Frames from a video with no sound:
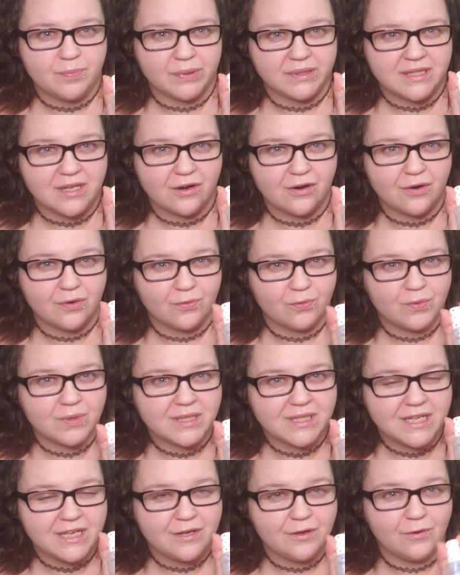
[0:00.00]
but they're a
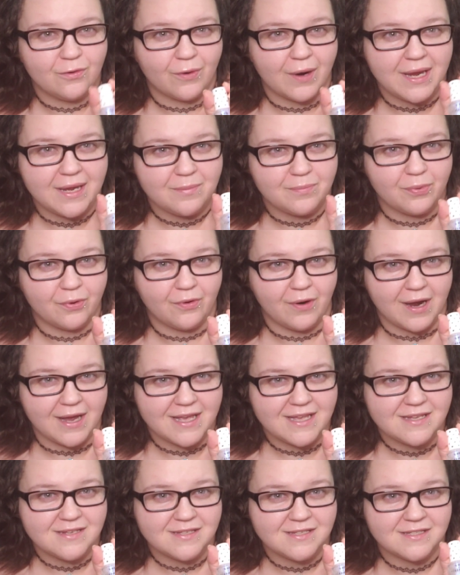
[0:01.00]
really great
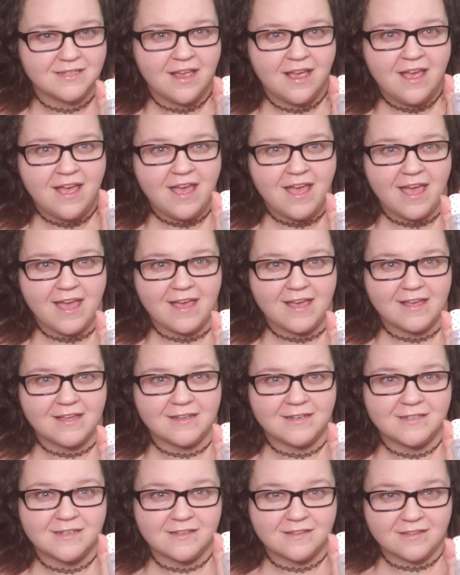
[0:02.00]
price.
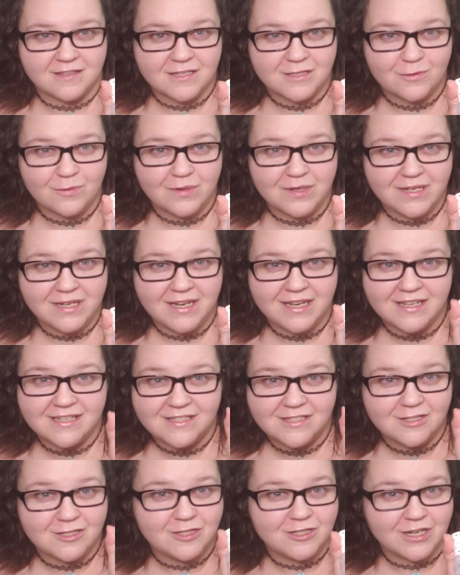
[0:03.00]
And this one
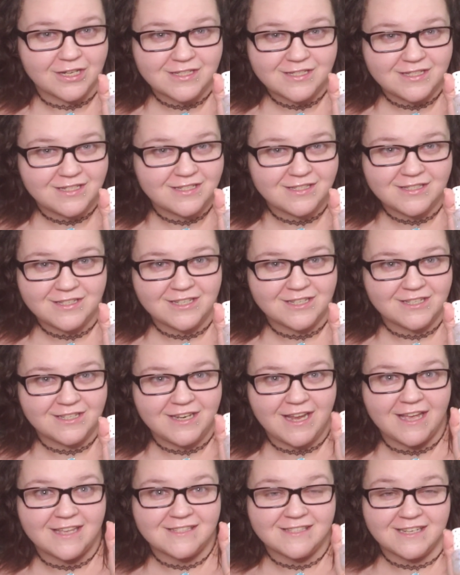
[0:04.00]
is just as
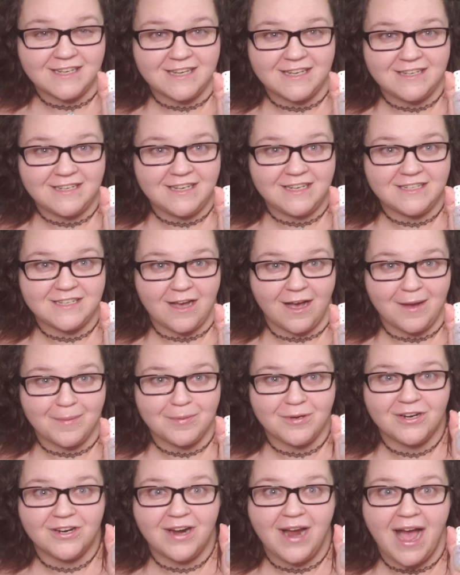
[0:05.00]
good as an indie
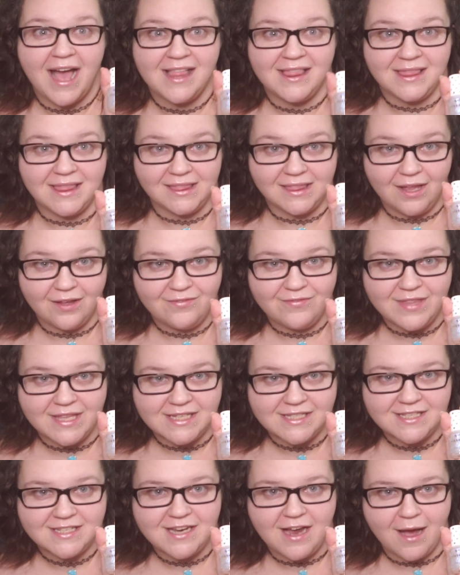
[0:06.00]
topper. I love
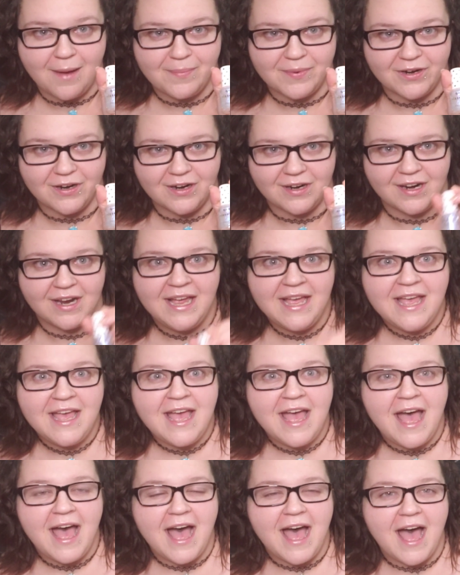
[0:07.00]
this topper.
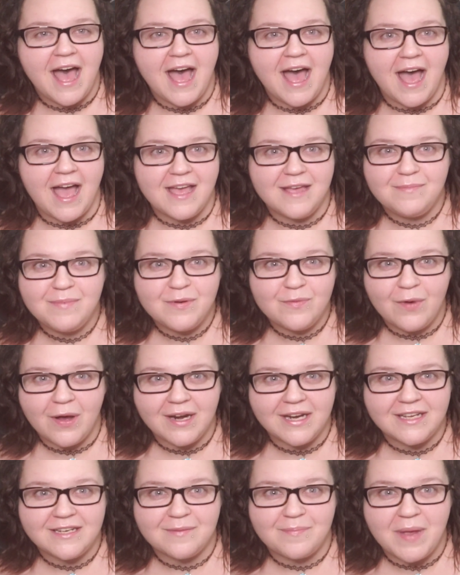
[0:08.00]
I had been
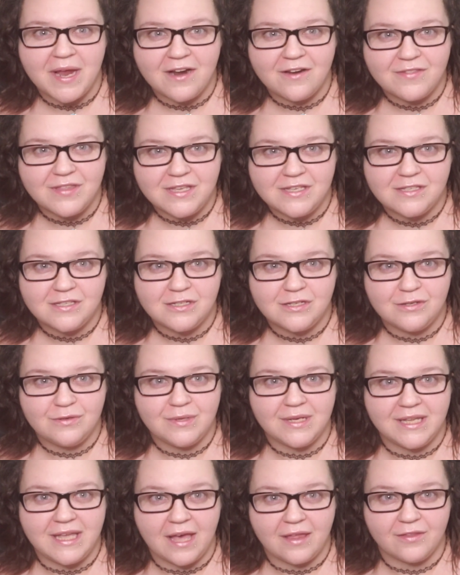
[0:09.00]
wanting to pair these two
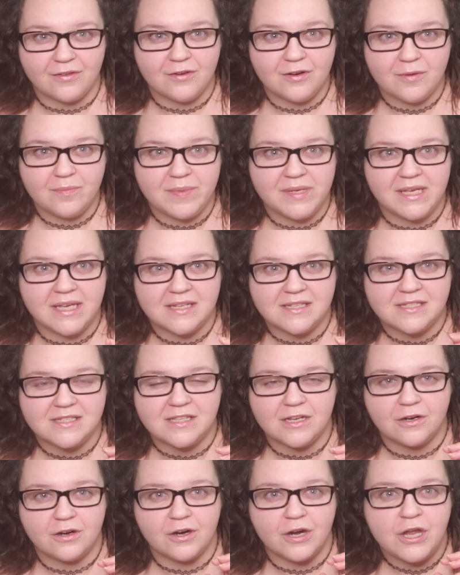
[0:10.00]
together because
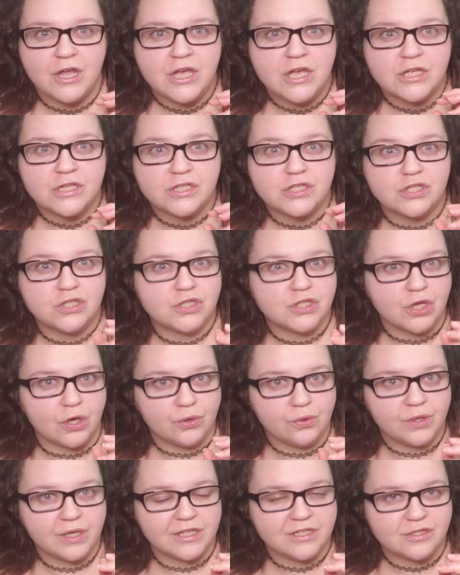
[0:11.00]
they're so
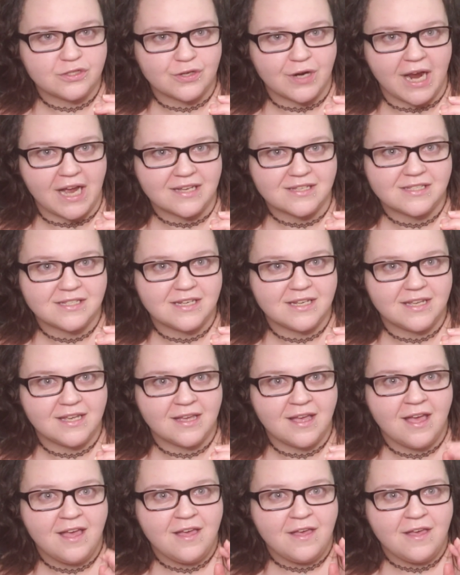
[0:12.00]
contrasting